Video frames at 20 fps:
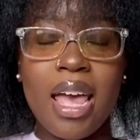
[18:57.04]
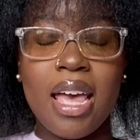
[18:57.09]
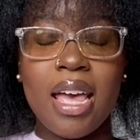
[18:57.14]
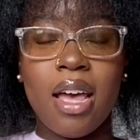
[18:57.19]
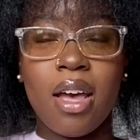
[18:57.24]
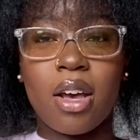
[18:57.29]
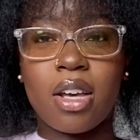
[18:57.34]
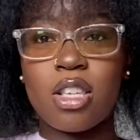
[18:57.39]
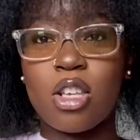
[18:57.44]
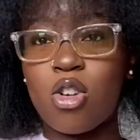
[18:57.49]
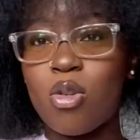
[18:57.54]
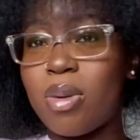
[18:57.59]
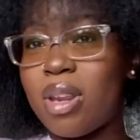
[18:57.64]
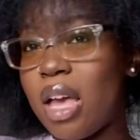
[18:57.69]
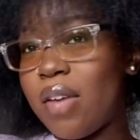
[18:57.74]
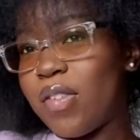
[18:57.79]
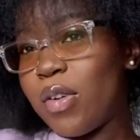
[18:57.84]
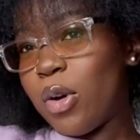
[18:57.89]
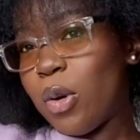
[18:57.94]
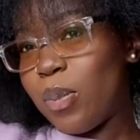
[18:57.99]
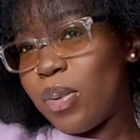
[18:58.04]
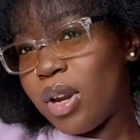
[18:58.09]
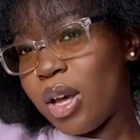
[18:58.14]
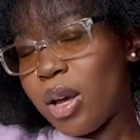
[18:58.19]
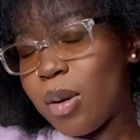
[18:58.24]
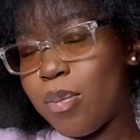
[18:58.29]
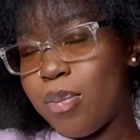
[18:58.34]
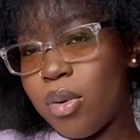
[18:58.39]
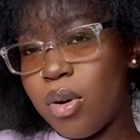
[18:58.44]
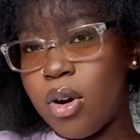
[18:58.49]
because I normally have it up in
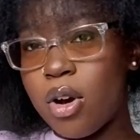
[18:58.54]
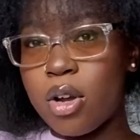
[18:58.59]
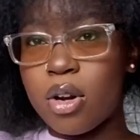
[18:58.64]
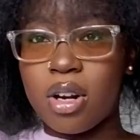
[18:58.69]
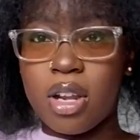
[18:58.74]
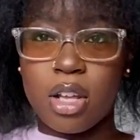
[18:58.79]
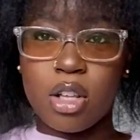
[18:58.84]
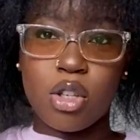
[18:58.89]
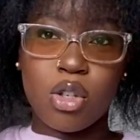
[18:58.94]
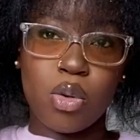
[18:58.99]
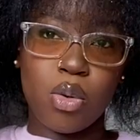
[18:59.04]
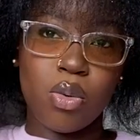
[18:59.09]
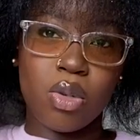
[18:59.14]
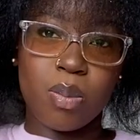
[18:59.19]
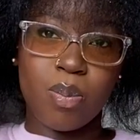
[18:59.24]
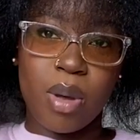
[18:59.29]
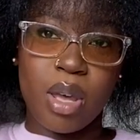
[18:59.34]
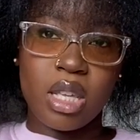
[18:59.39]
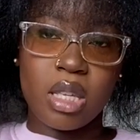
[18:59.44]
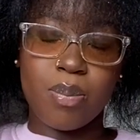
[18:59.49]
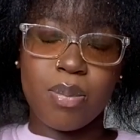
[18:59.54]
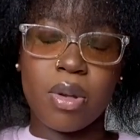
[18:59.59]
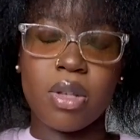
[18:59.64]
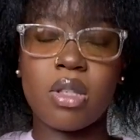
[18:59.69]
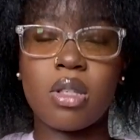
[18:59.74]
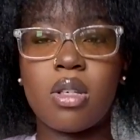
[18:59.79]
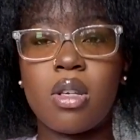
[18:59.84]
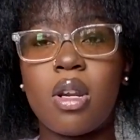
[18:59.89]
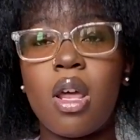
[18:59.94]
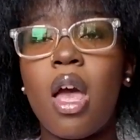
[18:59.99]
like a bun, like 2 space
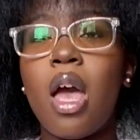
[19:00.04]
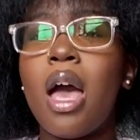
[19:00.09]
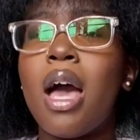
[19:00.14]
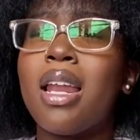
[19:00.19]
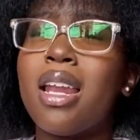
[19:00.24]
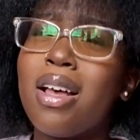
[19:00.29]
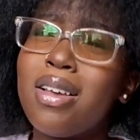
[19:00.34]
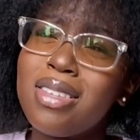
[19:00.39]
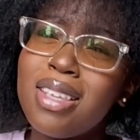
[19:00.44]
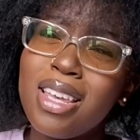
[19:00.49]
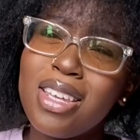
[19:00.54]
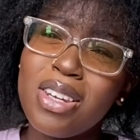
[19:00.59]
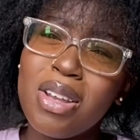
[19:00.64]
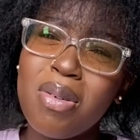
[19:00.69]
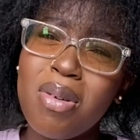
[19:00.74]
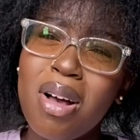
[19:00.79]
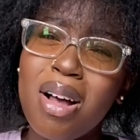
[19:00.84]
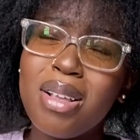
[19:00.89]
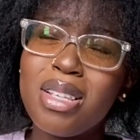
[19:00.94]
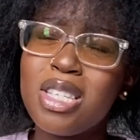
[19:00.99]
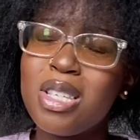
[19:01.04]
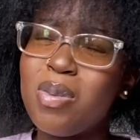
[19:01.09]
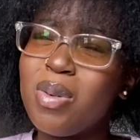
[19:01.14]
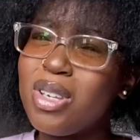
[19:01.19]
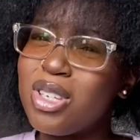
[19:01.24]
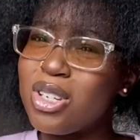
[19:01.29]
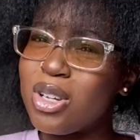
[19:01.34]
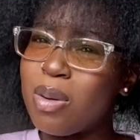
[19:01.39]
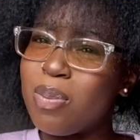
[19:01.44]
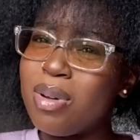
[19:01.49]
buns. And I was like, you know what?
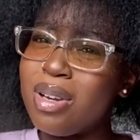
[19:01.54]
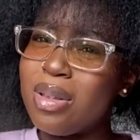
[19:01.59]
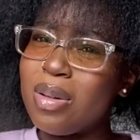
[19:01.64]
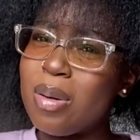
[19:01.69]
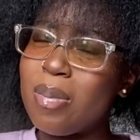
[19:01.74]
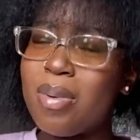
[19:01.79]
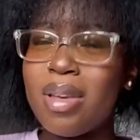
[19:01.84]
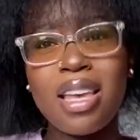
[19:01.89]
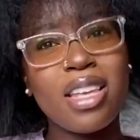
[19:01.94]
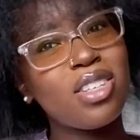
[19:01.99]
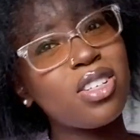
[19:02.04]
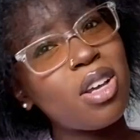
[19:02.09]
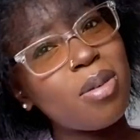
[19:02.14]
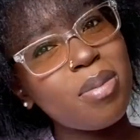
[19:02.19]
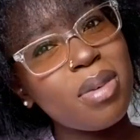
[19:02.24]
Switch it up a little bit. Do you know what I